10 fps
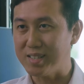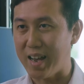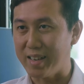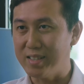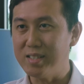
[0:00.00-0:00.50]

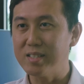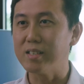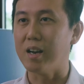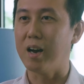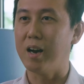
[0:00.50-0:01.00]

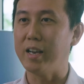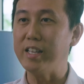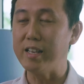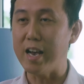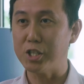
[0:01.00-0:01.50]
science
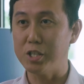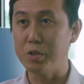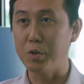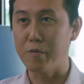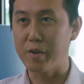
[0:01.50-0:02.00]
in the
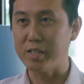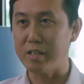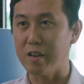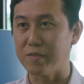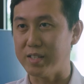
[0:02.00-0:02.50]
National
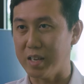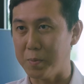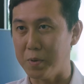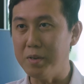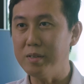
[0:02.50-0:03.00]
University of
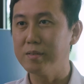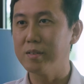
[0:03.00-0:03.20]
Singapore.